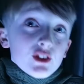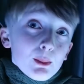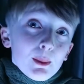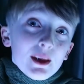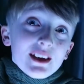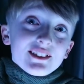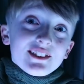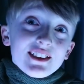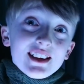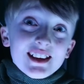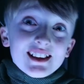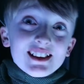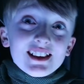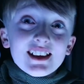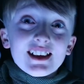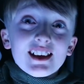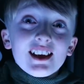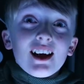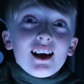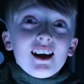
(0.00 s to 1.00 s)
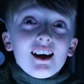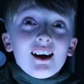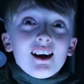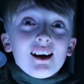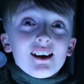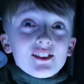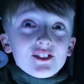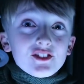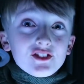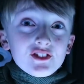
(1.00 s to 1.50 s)
So basically,
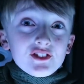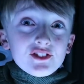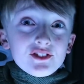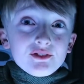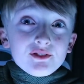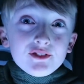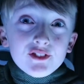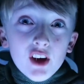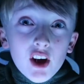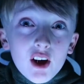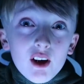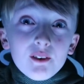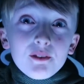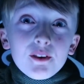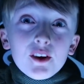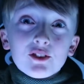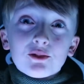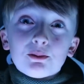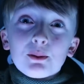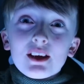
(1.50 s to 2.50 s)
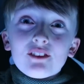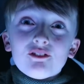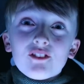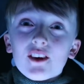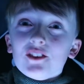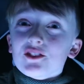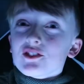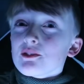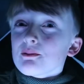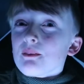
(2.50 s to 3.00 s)
Durv has been
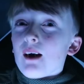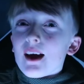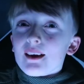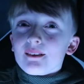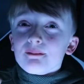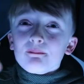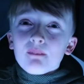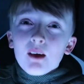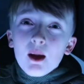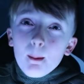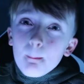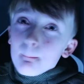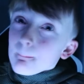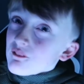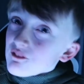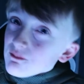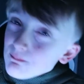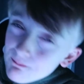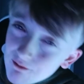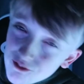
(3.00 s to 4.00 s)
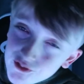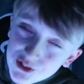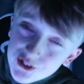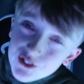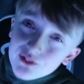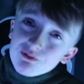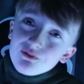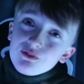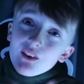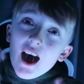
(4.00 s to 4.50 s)
roasted by him
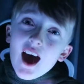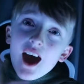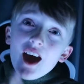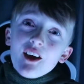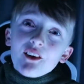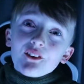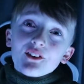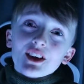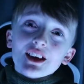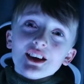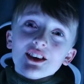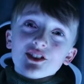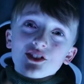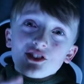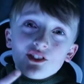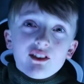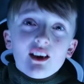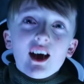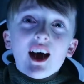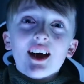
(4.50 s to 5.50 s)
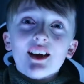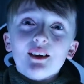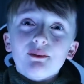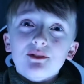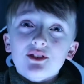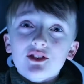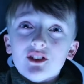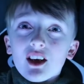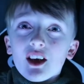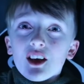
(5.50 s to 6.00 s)
various
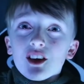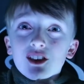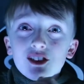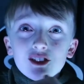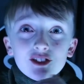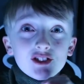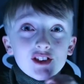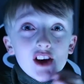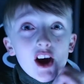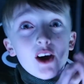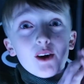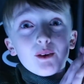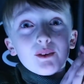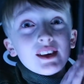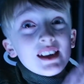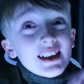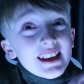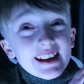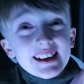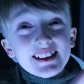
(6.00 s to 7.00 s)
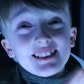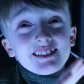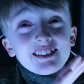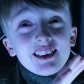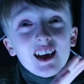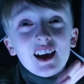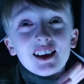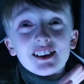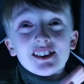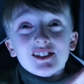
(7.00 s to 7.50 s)
times, so he
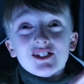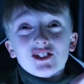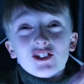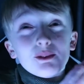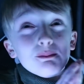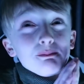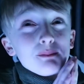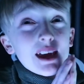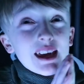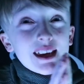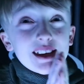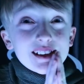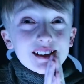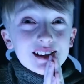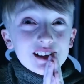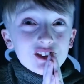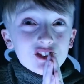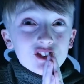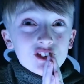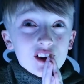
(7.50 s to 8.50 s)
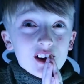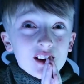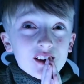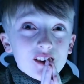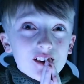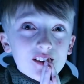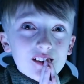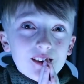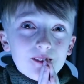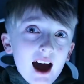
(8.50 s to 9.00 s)
decided to make a diss
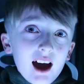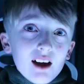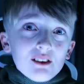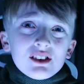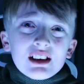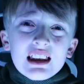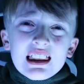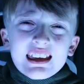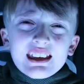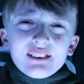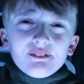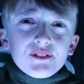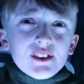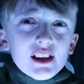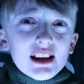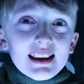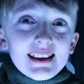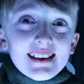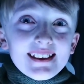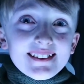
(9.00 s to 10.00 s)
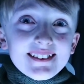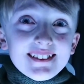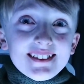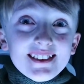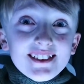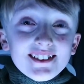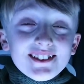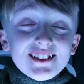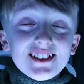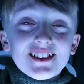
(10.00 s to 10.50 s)
track on him. I will leave the link to
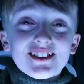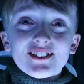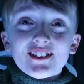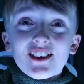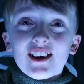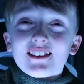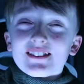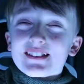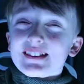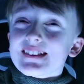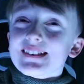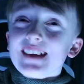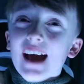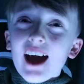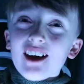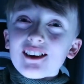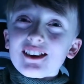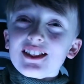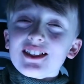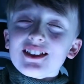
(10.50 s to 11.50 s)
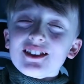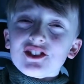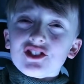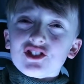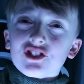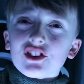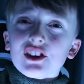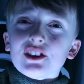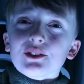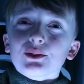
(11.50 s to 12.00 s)
this diss track down in the
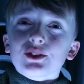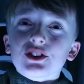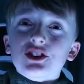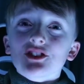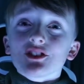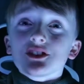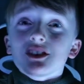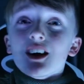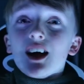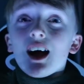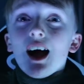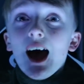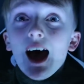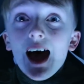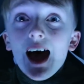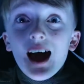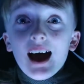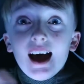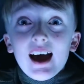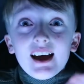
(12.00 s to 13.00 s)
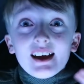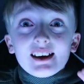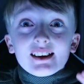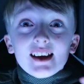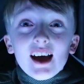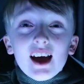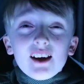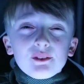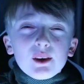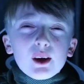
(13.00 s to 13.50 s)
description,
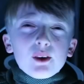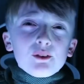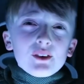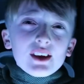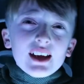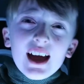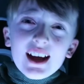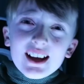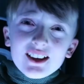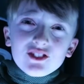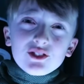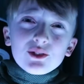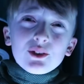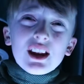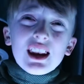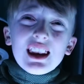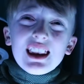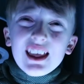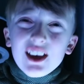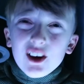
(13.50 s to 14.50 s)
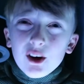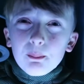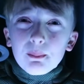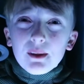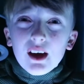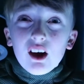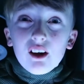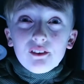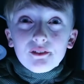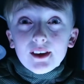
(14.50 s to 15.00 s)
and I'm going to react to a little
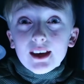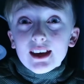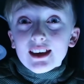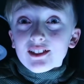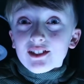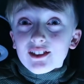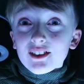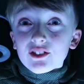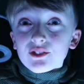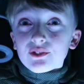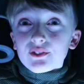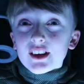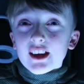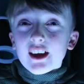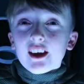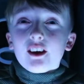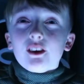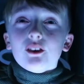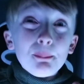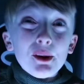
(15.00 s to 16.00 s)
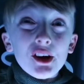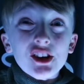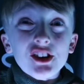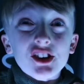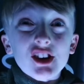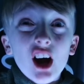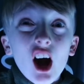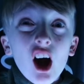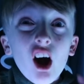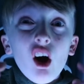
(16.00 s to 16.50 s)
bit of it in this video, but
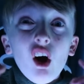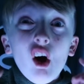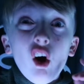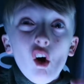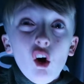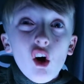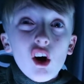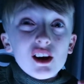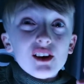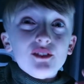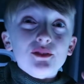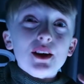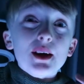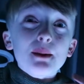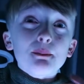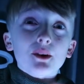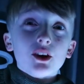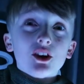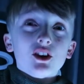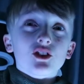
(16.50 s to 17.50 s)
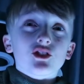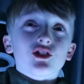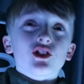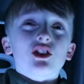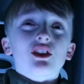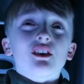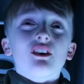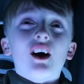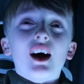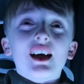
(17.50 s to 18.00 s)
not all of it, because
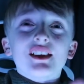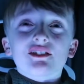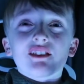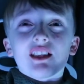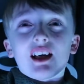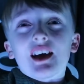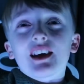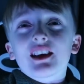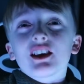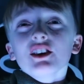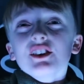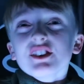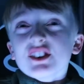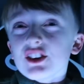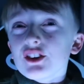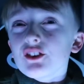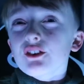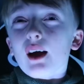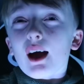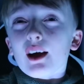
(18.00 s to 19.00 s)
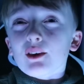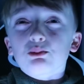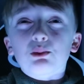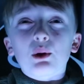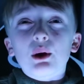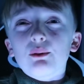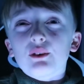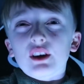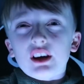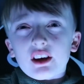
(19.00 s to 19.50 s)
otherwise, like, you guys
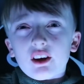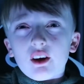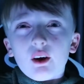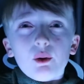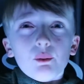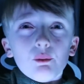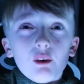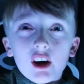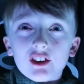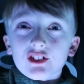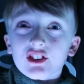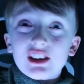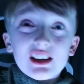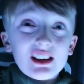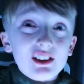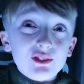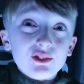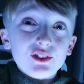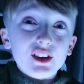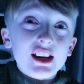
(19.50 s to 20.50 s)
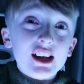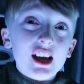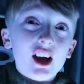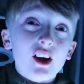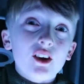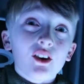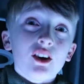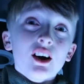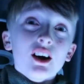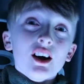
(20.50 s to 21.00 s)
won't want to go and watch his
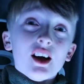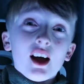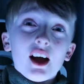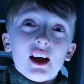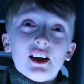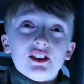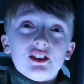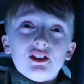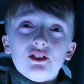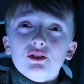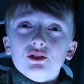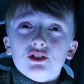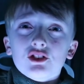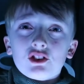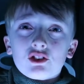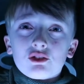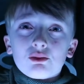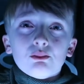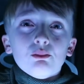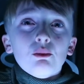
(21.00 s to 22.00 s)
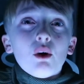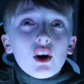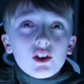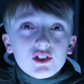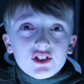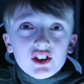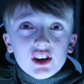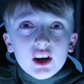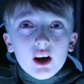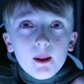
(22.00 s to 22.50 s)
video, and you'll just
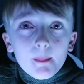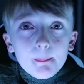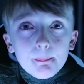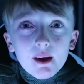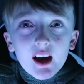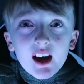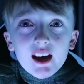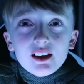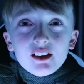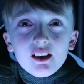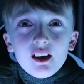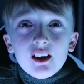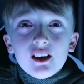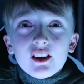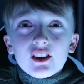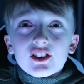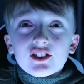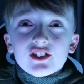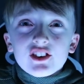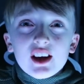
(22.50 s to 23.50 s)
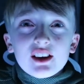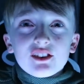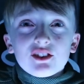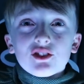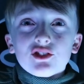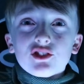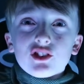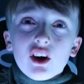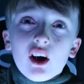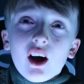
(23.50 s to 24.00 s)
watch it on my
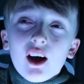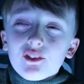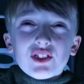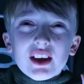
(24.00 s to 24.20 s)
channel, sort of.